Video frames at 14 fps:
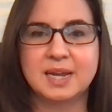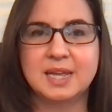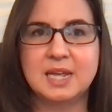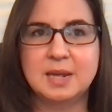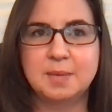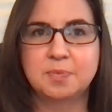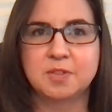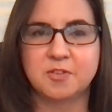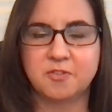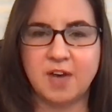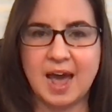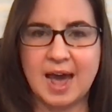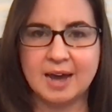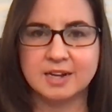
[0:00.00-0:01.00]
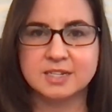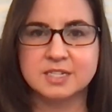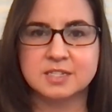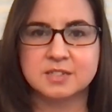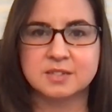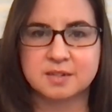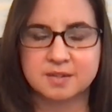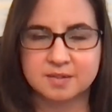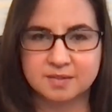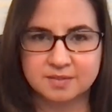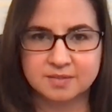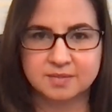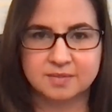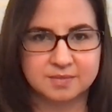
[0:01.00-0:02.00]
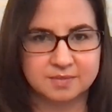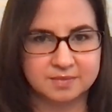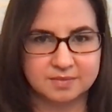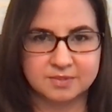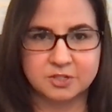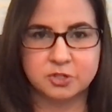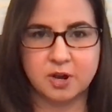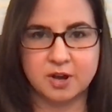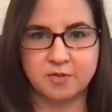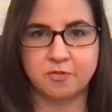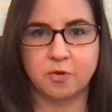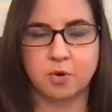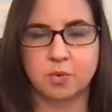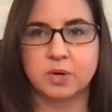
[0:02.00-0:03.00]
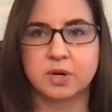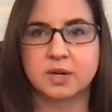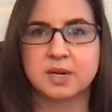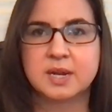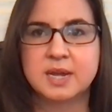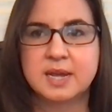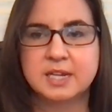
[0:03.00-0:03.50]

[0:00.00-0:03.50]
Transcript: keep the facts straightforward.